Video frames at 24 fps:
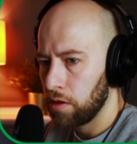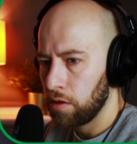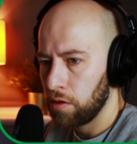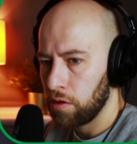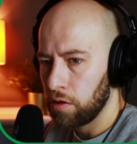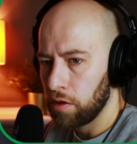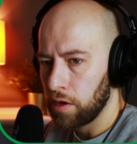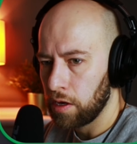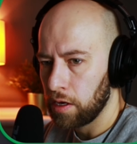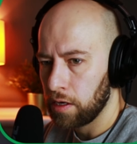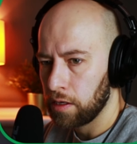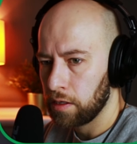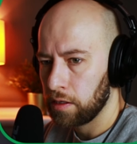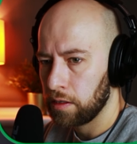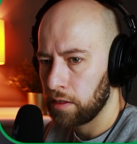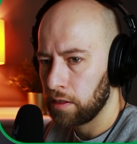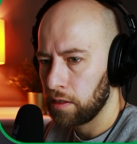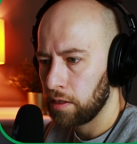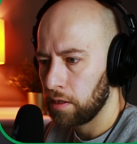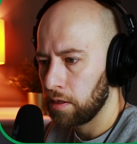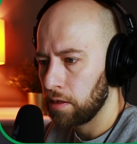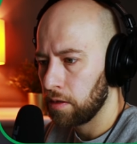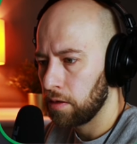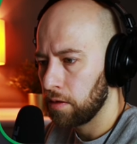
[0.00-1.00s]

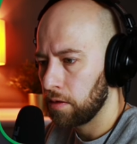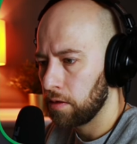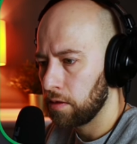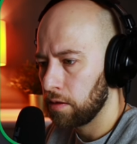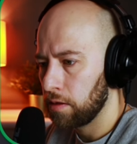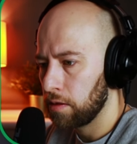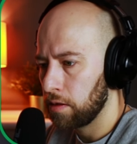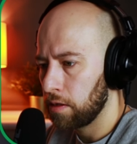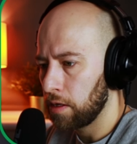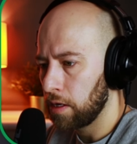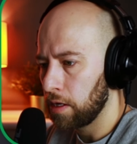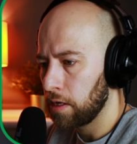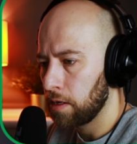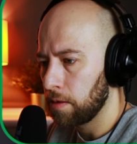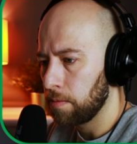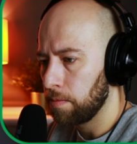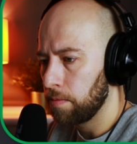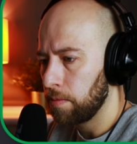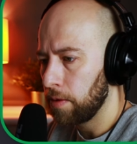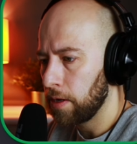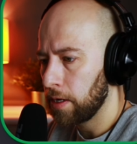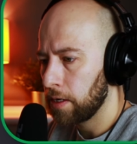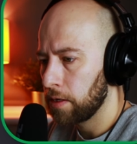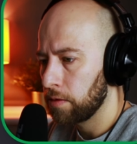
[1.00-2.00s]
Just take a
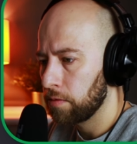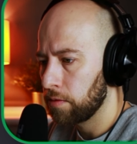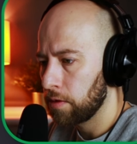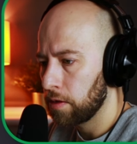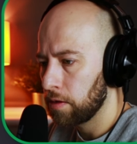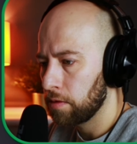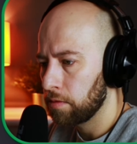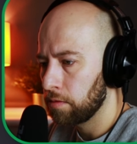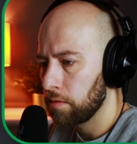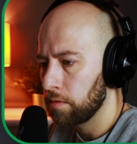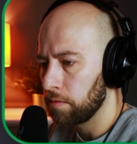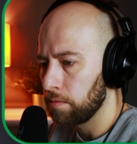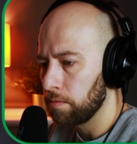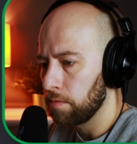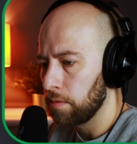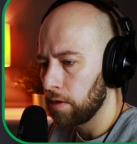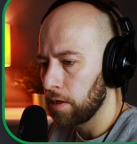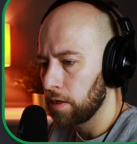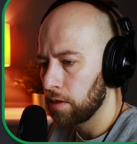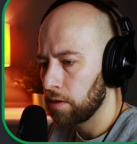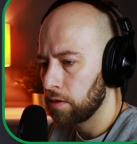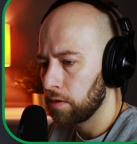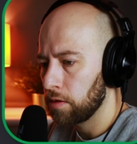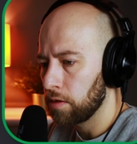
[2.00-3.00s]
background,
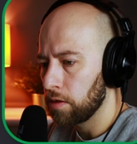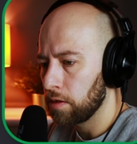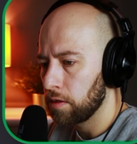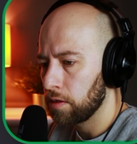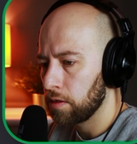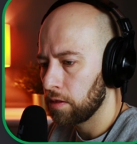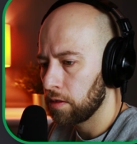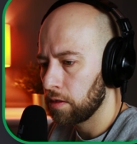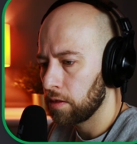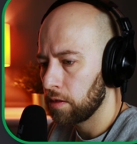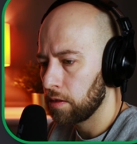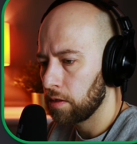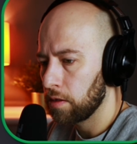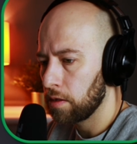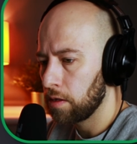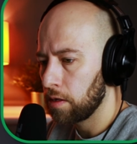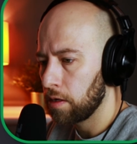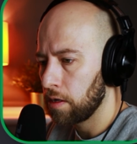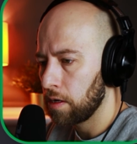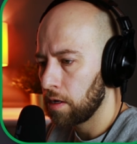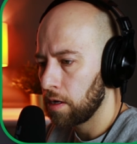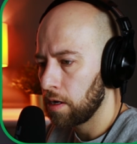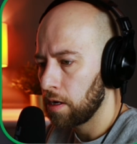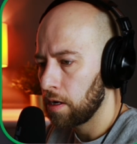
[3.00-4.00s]
merge this
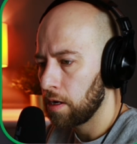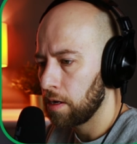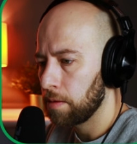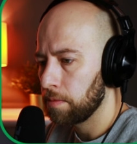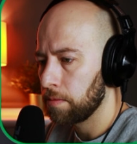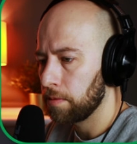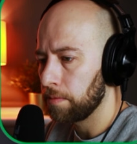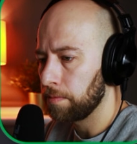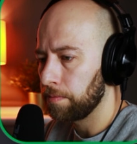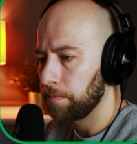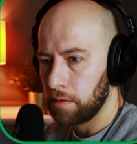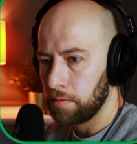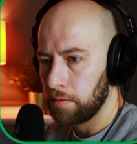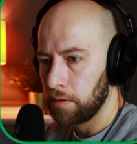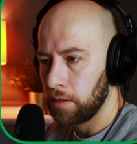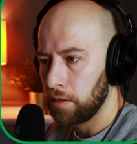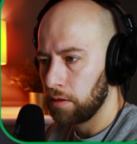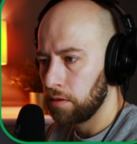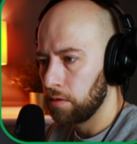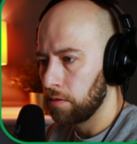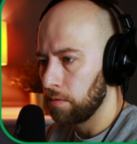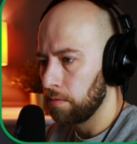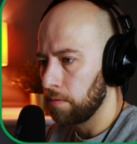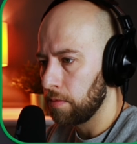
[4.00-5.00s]
up. I
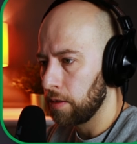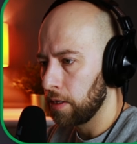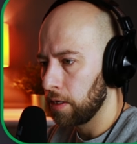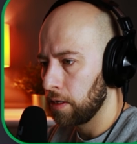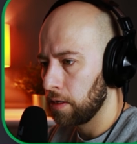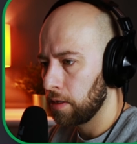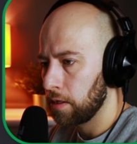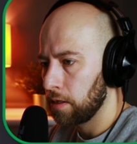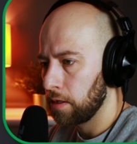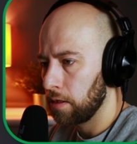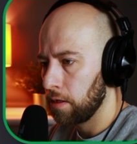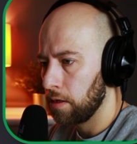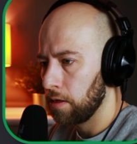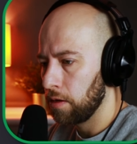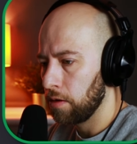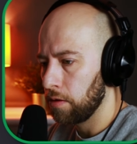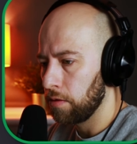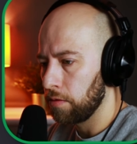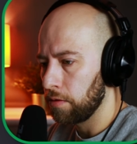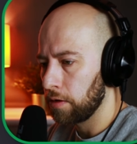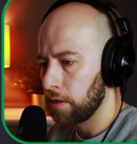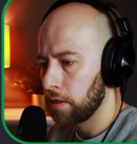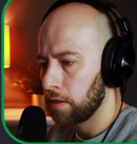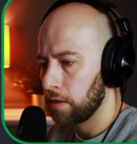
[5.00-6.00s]
need to make a
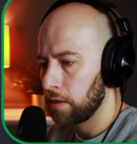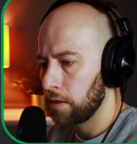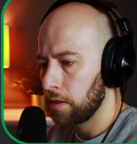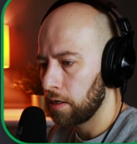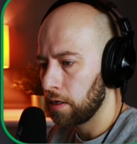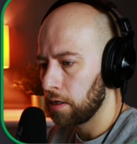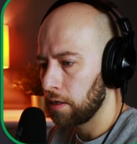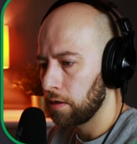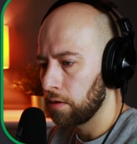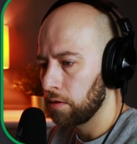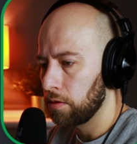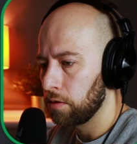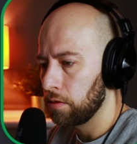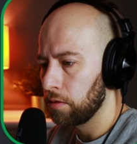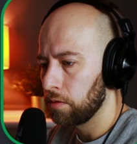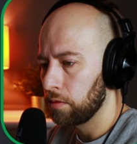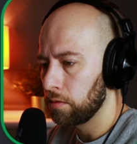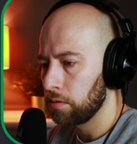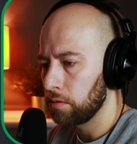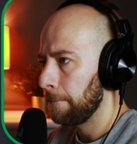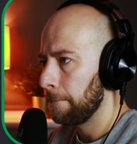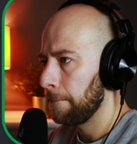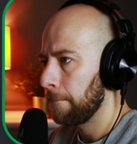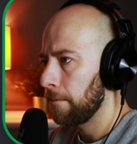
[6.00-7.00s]
new
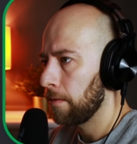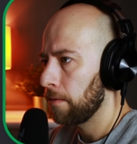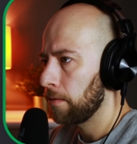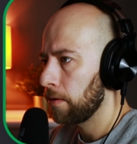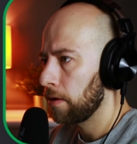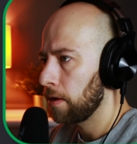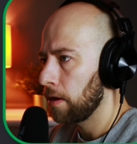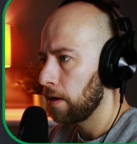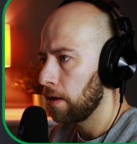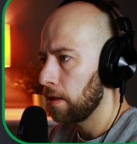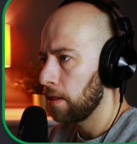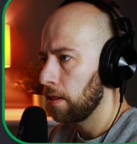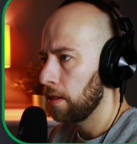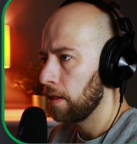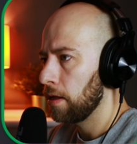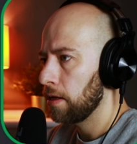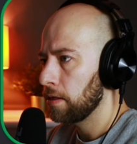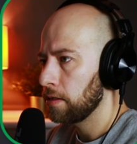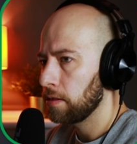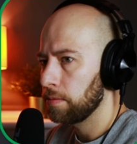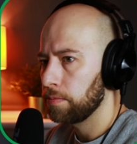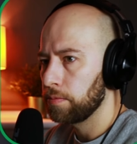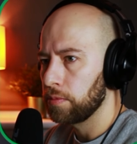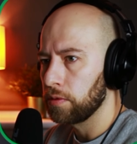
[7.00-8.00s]
rectangle. Okay,
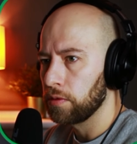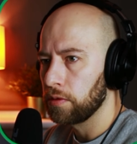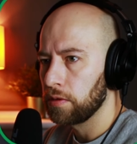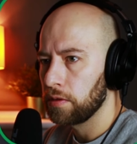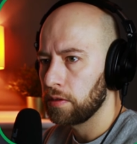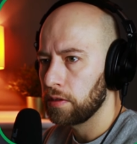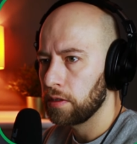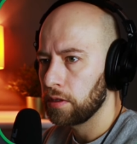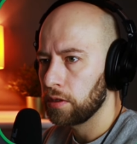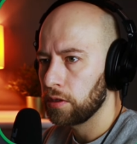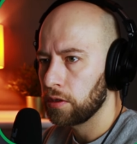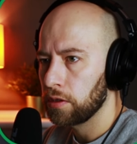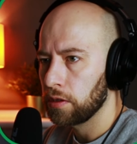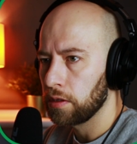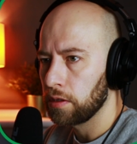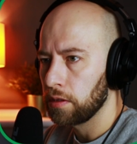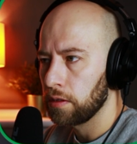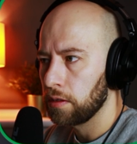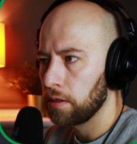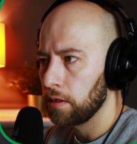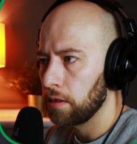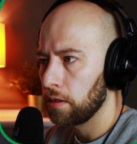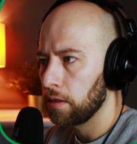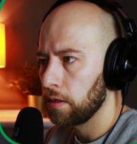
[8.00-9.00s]
let's
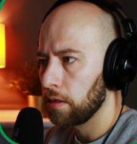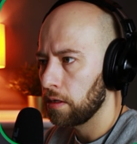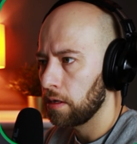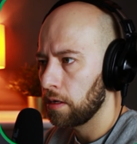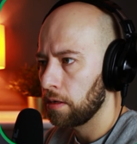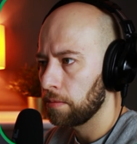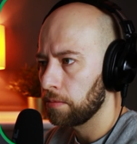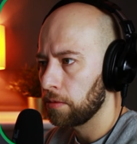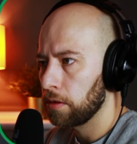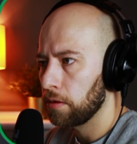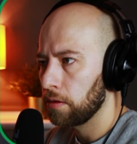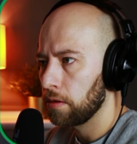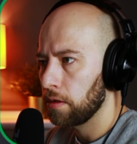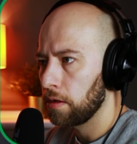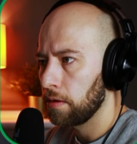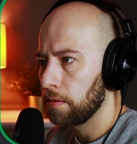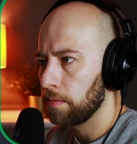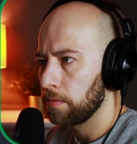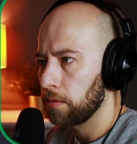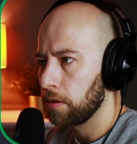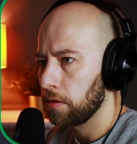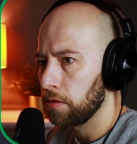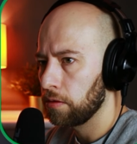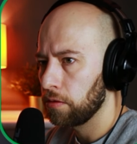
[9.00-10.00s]
position then.
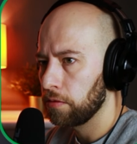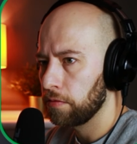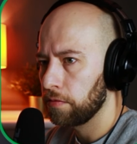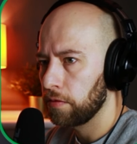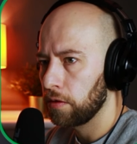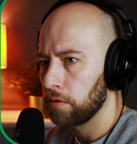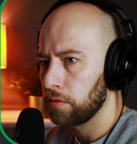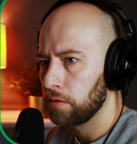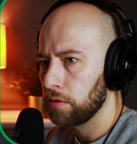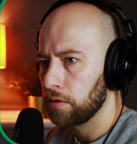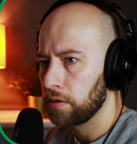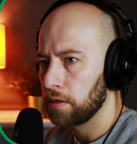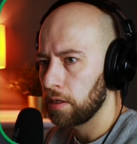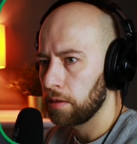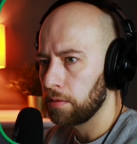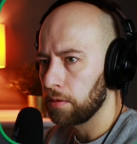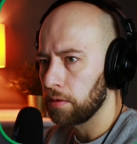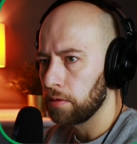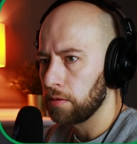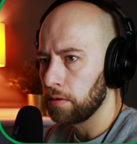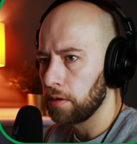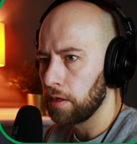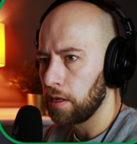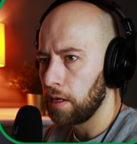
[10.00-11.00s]
I'm going to focus now
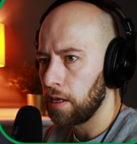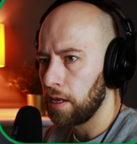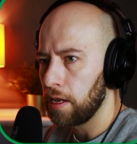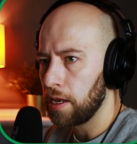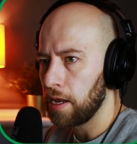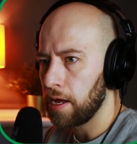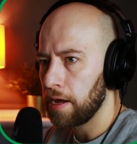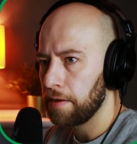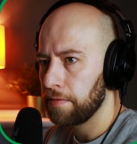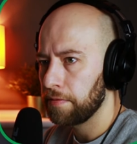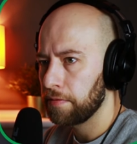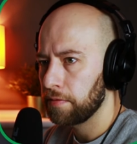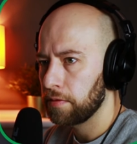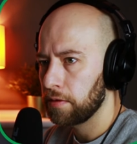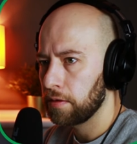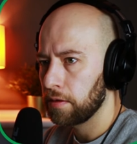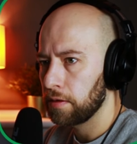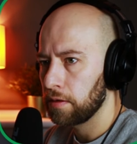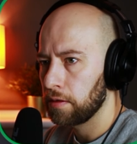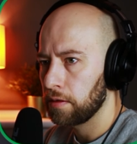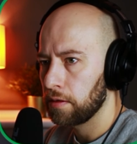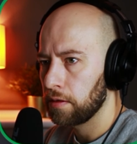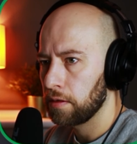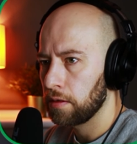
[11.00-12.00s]
on the
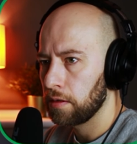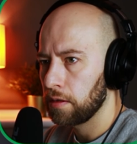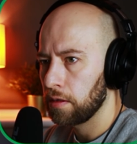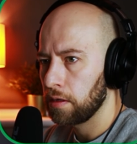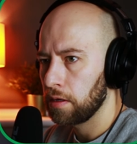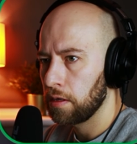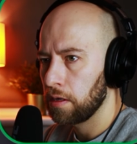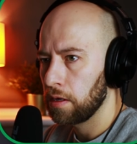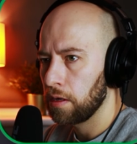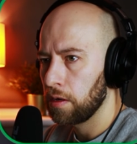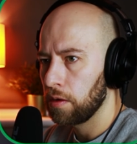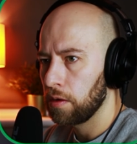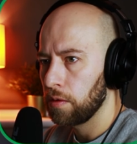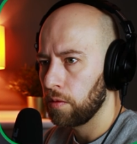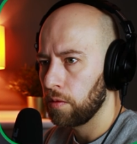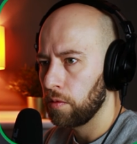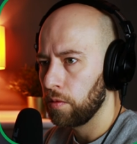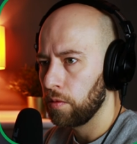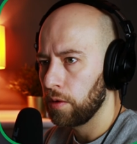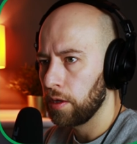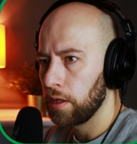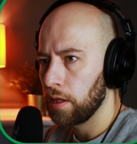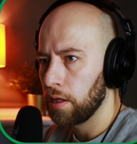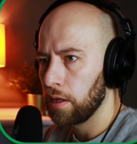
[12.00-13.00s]
left
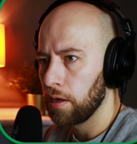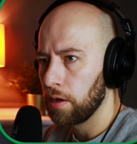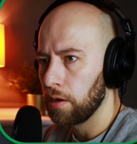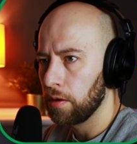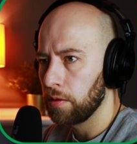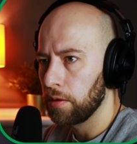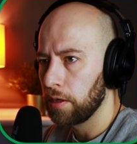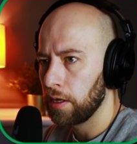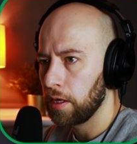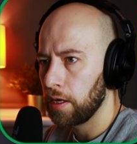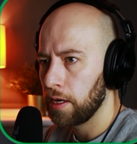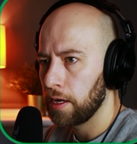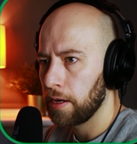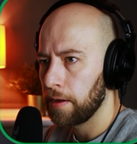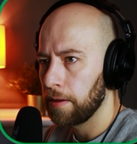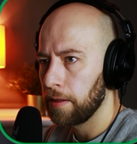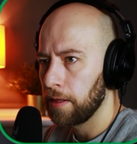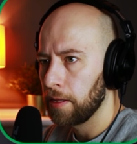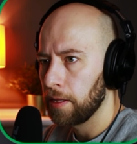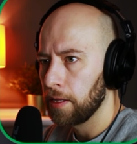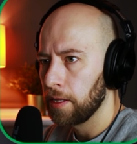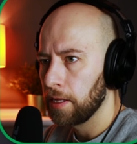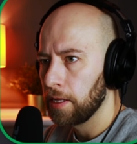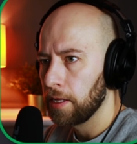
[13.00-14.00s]
window here.
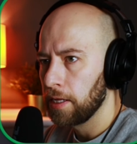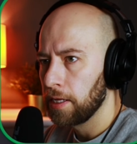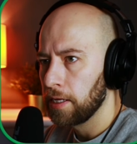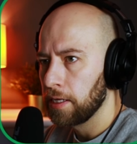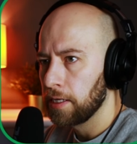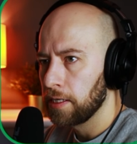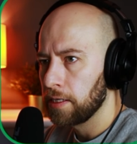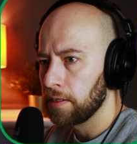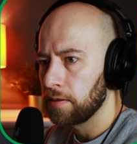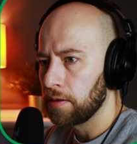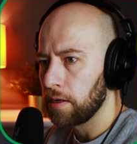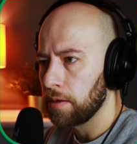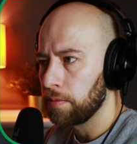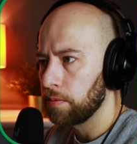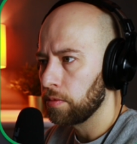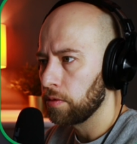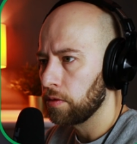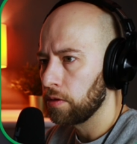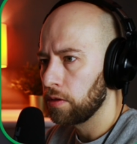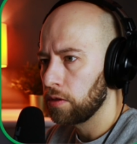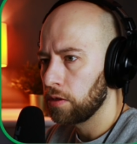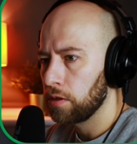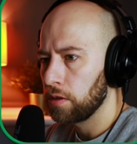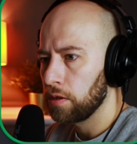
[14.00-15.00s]
So I
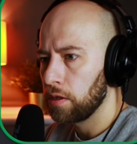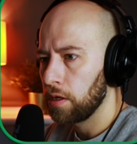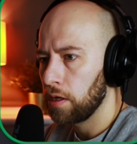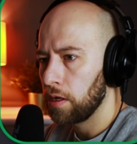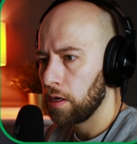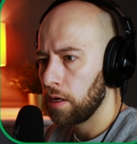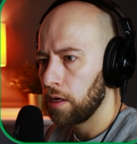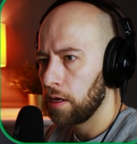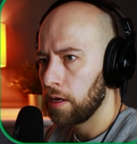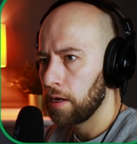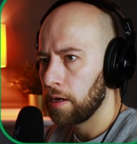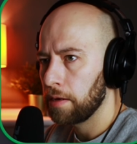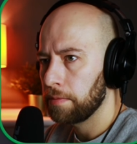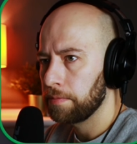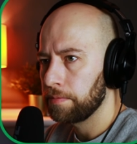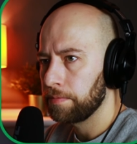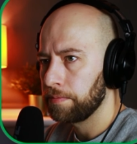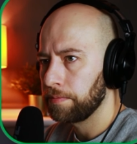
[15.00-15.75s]
position here.